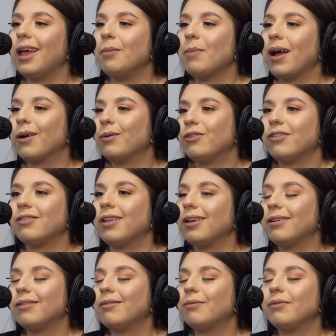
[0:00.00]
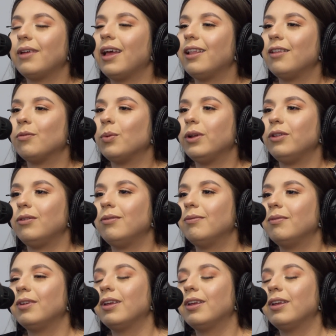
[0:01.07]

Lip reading: And MAC was just like at this point,